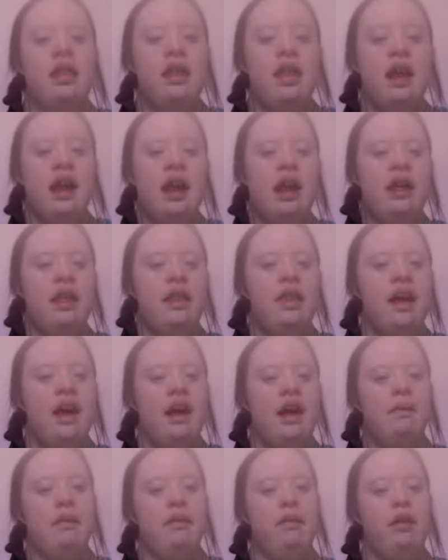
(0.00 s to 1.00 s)
say
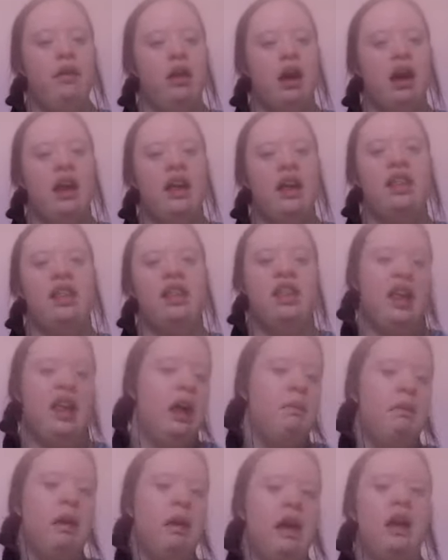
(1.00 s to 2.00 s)
that if you guys
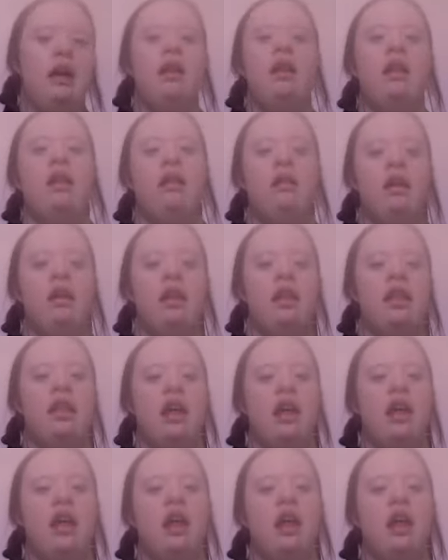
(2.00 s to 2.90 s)
see me in mirrors,